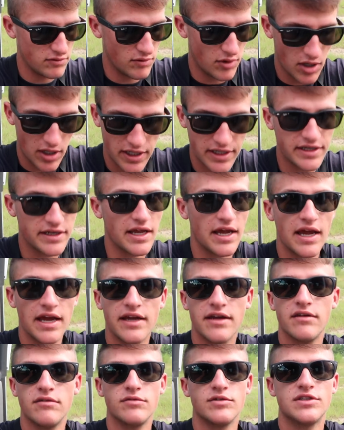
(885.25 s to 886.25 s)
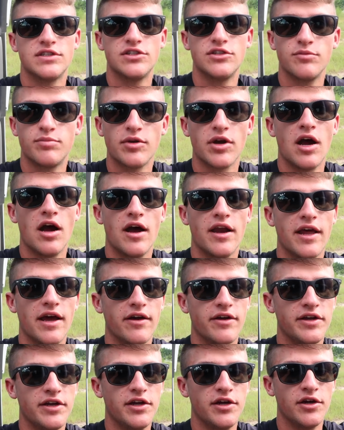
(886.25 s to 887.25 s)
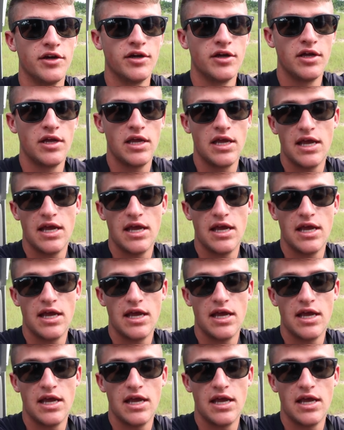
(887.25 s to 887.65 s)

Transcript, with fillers: what a day. It was super hot out here.